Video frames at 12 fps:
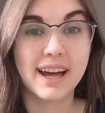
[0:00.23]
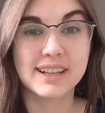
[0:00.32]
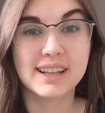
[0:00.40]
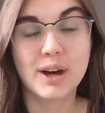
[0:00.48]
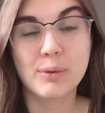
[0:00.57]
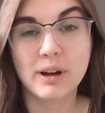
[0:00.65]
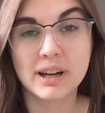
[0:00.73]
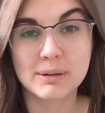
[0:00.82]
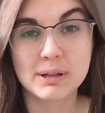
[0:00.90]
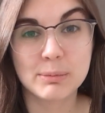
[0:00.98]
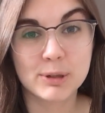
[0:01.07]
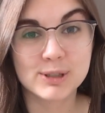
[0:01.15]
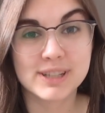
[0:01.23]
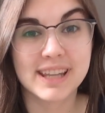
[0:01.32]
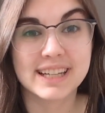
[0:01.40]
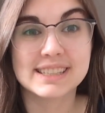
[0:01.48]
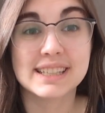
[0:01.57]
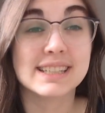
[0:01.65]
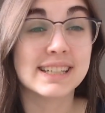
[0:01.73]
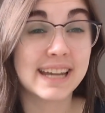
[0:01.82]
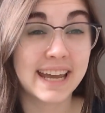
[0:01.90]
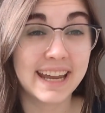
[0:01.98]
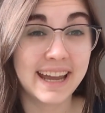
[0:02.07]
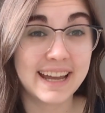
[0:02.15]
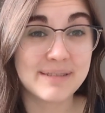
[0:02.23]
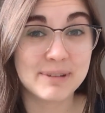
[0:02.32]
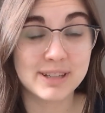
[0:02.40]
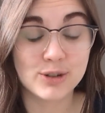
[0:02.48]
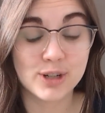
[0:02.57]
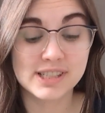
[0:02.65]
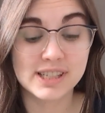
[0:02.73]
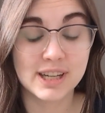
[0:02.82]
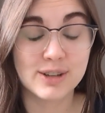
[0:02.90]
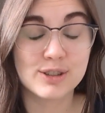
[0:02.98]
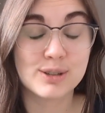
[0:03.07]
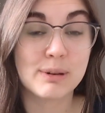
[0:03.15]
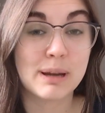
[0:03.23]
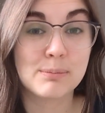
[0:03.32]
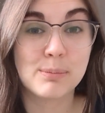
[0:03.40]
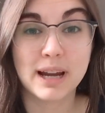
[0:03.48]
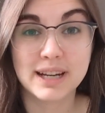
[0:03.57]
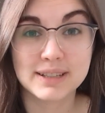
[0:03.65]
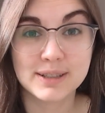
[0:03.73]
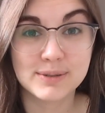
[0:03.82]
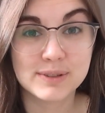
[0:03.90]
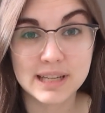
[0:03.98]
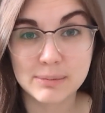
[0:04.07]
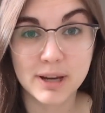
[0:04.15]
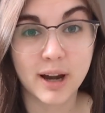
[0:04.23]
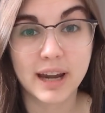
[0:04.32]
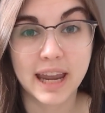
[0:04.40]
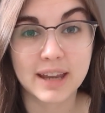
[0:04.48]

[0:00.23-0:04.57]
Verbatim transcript: Hello, welcome to Books with Lexie. Today I am introducing you to my brand new TBR